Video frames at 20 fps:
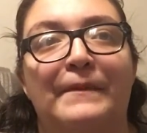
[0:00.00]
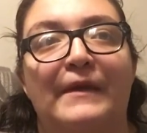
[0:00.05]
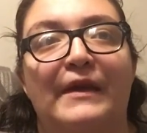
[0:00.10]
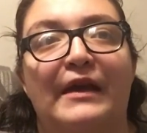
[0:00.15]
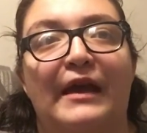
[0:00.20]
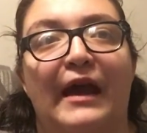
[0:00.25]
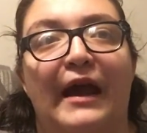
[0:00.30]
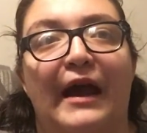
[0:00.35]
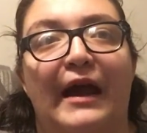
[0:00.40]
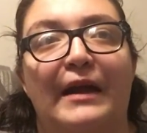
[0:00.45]

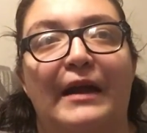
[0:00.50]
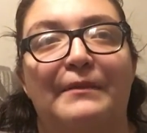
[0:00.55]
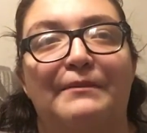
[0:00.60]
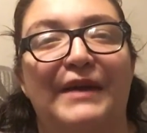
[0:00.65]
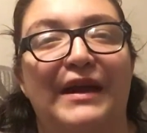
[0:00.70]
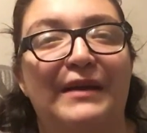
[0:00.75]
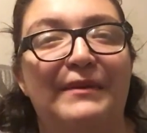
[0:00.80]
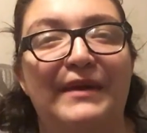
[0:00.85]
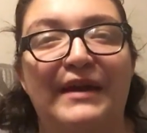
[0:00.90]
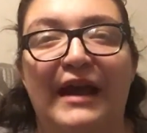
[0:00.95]
and
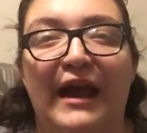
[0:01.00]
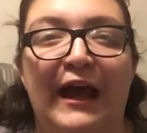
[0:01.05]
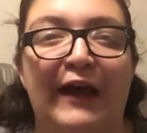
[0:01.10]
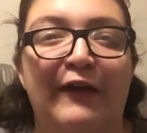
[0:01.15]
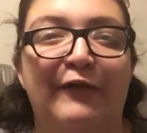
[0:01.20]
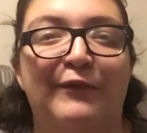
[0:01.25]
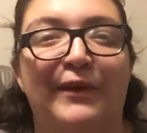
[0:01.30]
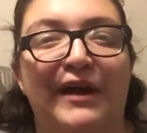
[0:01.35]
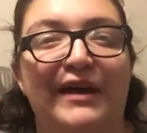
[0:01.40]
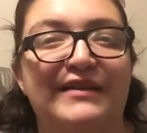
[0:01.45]
maybe
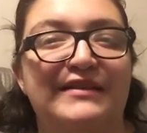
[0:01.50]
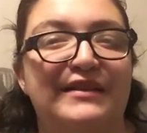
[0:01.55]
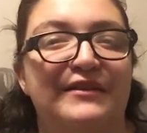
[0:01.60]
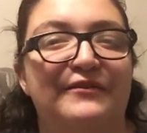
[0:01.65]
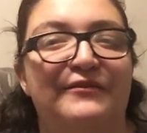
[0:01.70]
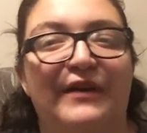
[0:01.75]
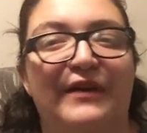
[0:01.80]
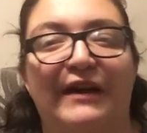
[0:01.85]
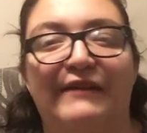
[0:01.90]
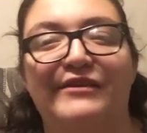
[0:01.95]
half price at
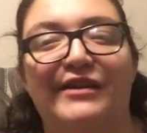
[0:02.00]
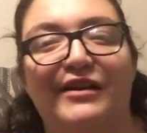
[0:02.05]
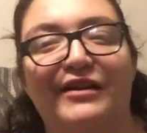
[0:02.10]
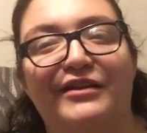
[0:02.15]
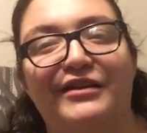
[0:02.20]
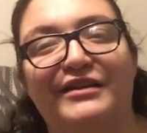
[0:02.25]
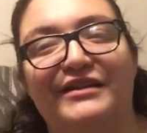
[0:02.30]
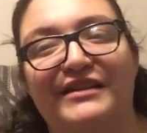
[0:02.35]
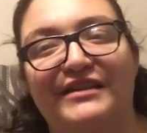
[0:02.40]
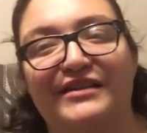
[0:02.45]

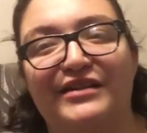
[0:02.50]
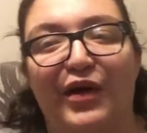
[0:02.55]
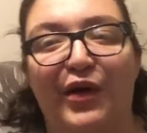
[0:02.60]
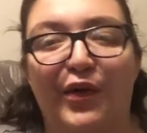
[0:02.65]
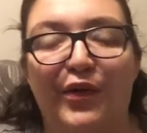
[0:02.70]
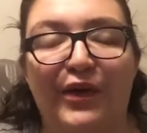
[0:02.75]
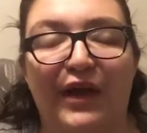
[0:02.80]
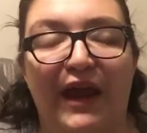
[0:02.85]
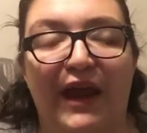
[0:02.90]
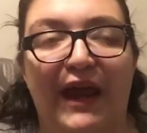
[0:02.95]
$5 is
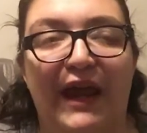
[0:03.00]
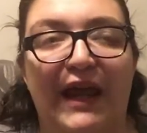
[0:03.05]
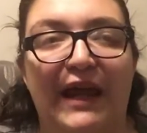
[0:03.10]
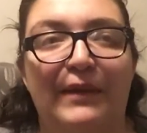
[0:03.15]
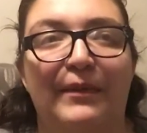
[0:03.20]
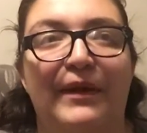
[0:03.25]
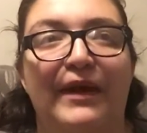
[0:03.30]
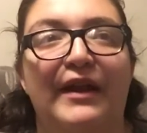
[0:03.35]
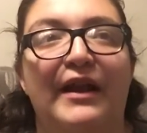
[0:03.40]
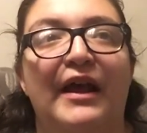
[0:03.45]
okay,
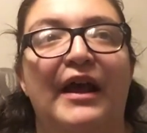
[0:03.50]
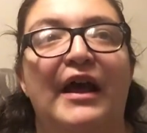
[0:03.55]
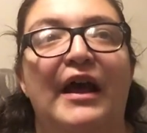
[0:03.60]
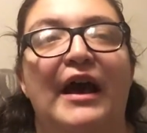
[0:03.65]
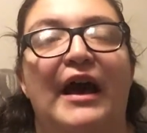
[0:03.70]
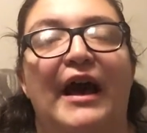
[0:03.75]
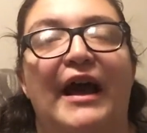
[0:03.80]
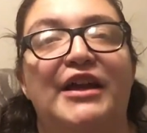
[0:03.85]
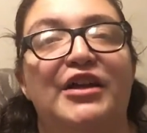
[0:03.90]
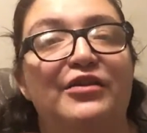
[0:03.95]
but
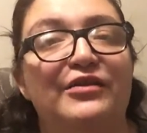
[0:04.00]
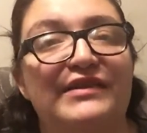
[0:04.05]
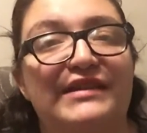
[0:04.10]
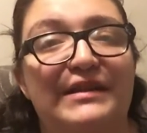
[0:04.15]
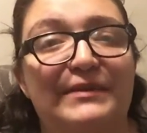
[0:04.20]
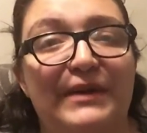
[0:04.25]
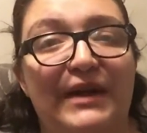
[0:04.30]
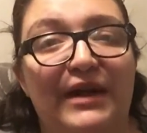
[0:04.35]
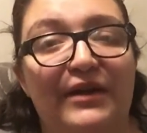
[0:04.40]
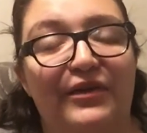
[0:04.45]
I used to
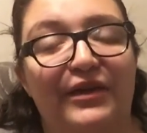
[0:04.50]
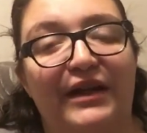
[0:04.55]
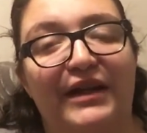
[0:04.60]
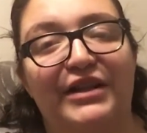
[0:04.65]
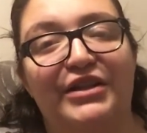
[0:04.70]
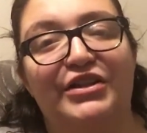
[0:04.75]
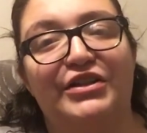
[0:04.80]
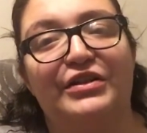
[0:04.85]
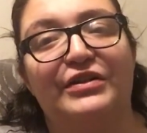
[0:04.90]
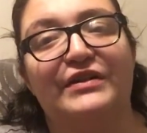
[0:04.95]
be able to get
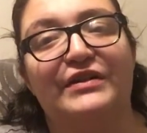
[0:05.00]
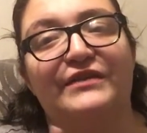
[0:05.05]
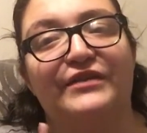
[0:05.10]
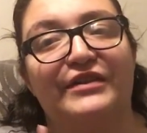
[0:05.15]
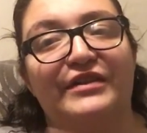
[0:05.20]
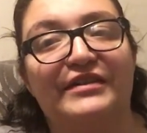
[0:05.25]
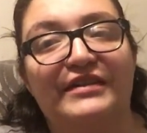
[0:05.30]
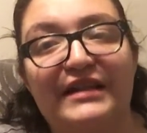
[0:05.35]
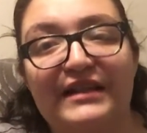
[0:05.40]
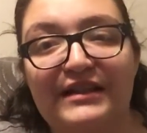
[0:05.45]
shoes for
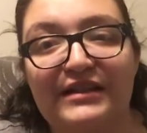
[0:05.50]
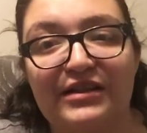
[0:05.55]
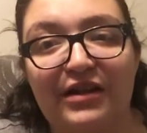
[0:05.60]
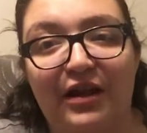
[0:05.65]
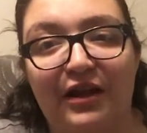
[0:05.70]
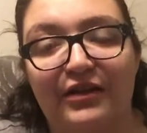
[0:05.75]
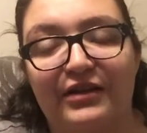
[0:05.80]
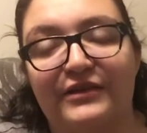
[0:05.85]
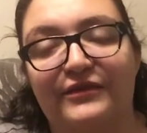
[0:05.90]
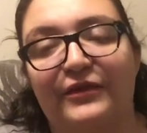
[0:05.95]

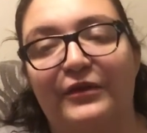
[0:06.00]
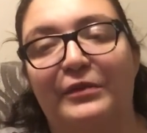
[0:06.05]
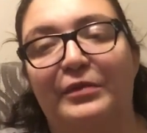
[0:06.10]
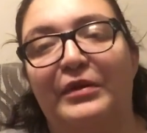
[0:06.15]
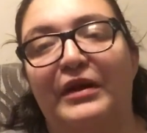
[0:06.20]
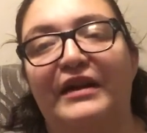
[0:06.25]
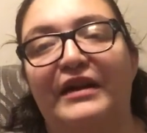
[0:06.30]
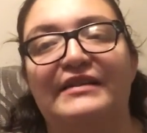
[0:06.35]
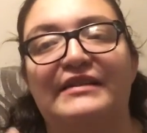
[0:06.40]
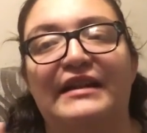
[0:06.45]
$6 full
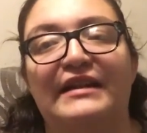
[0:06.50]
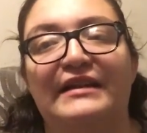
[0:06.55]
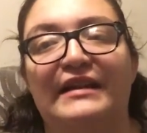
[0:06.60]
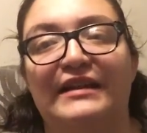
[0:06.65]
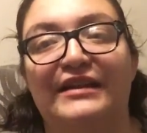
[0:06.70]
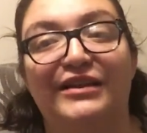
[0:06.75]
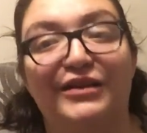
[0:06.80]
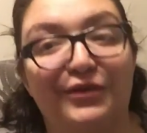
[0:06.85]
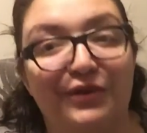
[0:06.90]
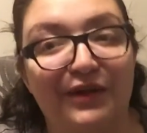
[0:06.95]
price and
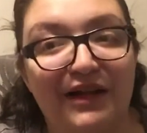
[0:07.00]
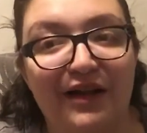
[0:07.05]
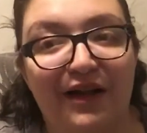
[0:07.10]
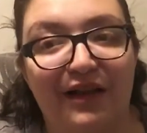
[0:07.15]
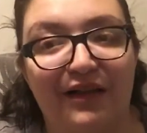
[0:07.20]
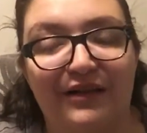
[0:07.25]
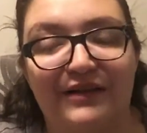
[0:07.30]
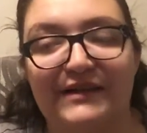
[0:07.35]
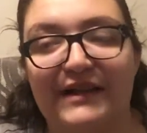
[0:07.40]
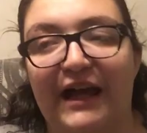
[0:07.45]
then
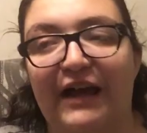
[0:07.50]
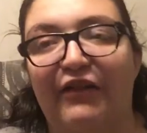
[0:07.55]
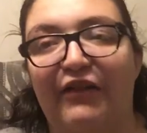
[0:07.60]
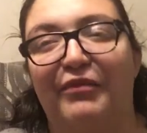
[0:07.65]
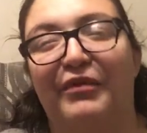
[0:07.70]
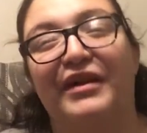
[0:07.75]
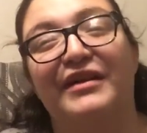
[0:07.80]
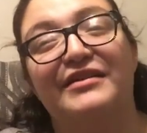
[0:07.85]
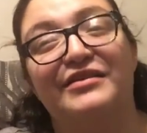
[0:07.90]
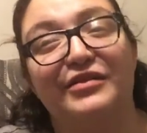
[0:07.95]
$3 half
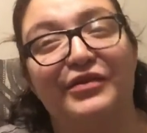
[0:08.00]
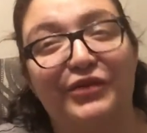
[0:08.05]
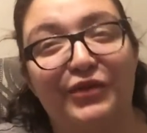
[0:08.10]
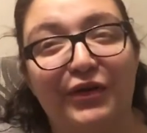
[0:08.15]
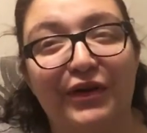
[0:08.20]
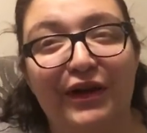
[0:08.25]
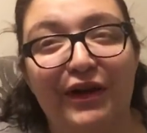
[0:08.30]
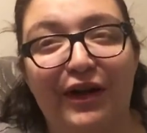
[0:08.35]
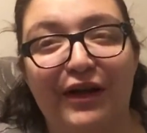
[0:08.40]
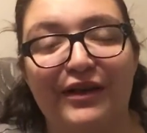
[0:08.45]
price, so
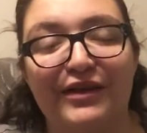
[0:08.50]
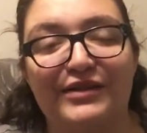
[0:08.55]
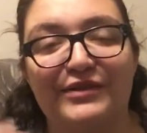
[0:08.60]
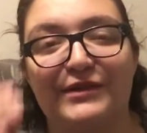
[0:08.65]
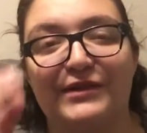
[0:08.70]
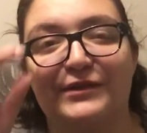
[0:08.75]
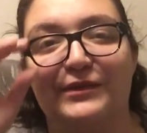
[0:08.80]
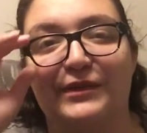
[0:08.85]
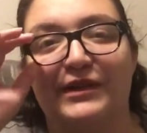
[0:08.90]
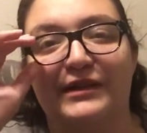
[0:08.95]
$3
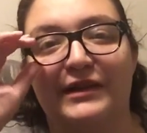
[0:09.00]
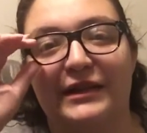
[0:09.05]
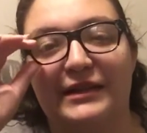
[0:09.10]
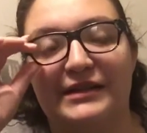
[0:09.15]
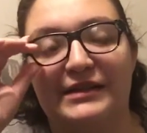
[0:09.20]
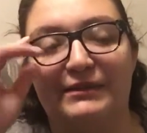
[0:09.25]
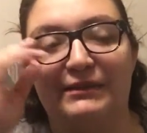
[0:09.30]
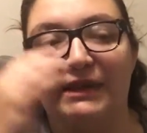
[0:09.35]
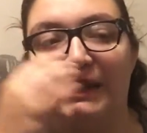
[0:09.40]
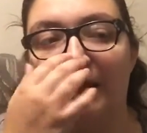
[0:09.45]
was worth it
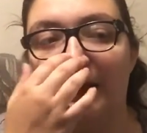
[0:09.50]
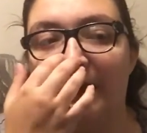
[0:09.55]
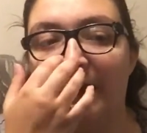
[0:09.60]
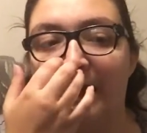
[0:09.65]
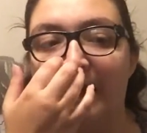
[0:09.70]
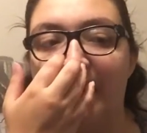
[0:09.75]
to me.